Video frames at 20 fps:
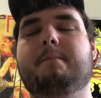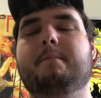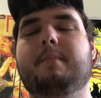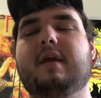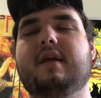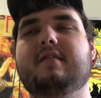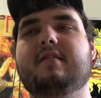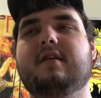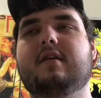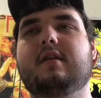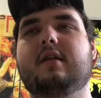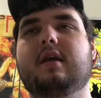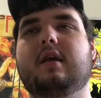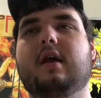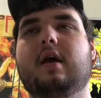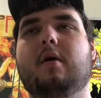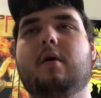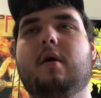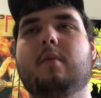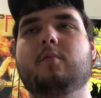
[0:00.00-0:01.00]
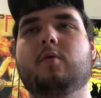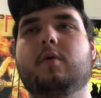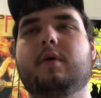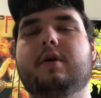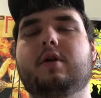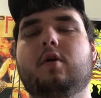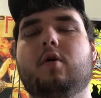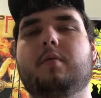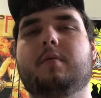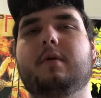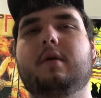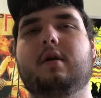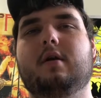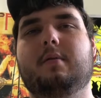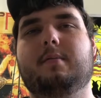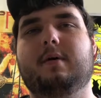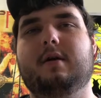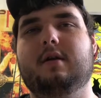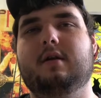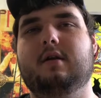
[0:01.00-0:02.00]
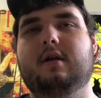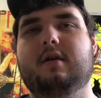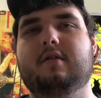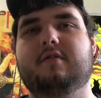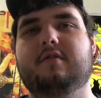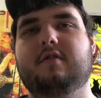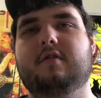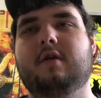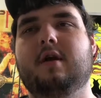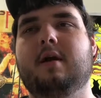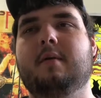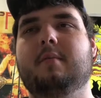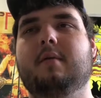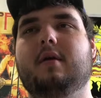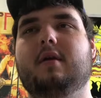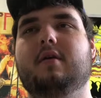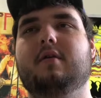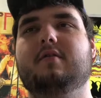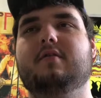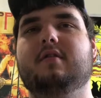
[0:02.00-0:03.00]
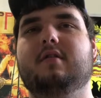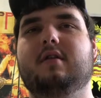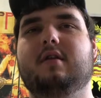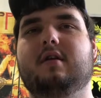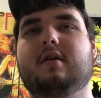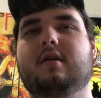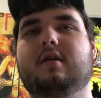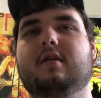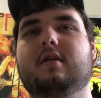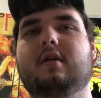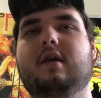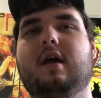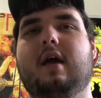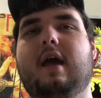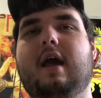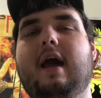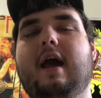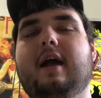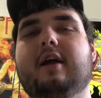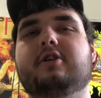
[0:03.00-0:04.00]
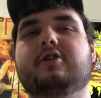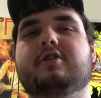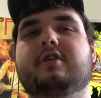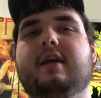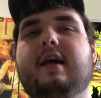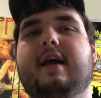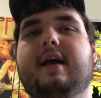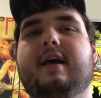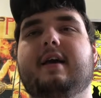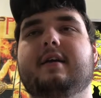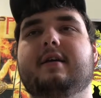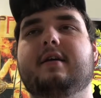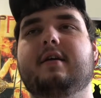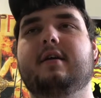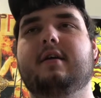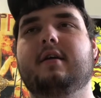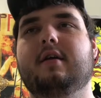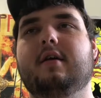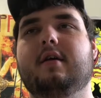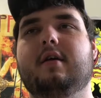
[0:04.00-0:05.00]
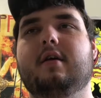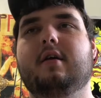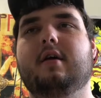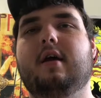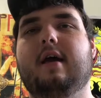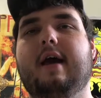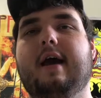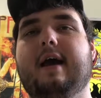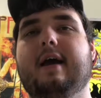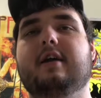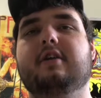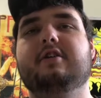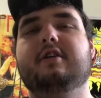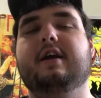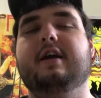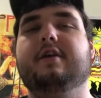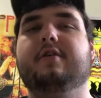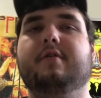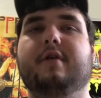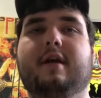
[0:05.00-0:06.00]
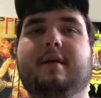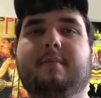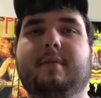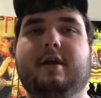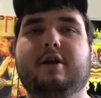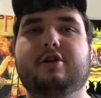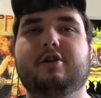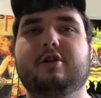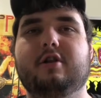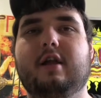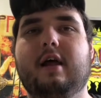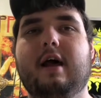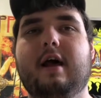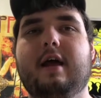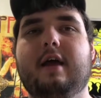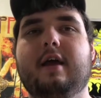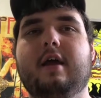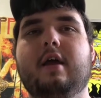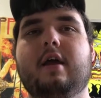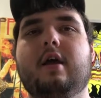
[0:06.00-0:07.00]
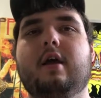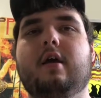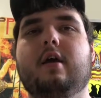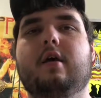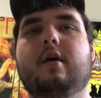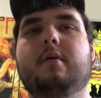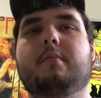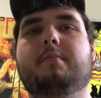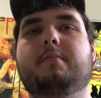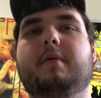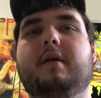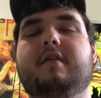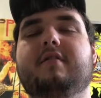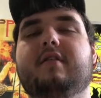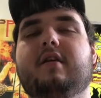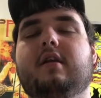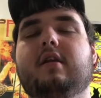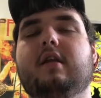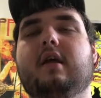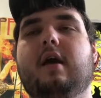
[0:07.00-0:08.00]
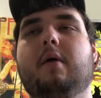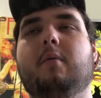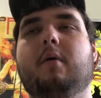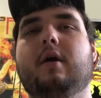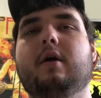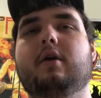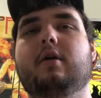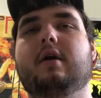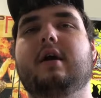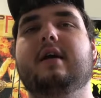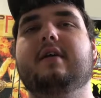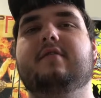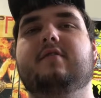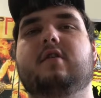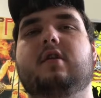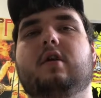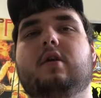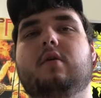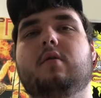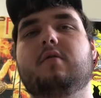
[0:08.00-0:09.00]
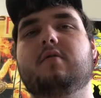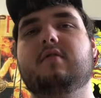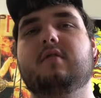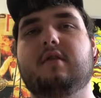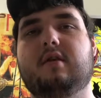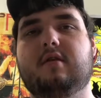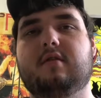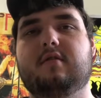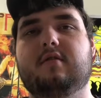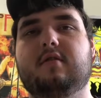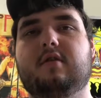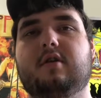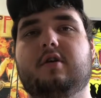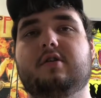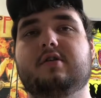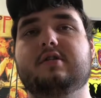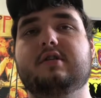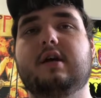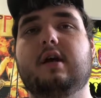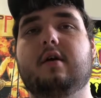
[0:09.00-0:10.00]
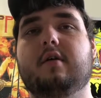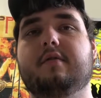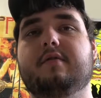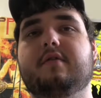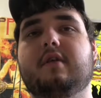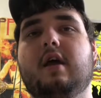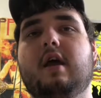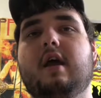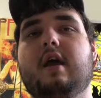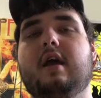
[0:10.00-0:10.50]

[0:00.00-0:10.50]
Basically, I'm going to open it up on Instagram using the hashtag Crankbait July. Basically, I want you guys to use this yourselves.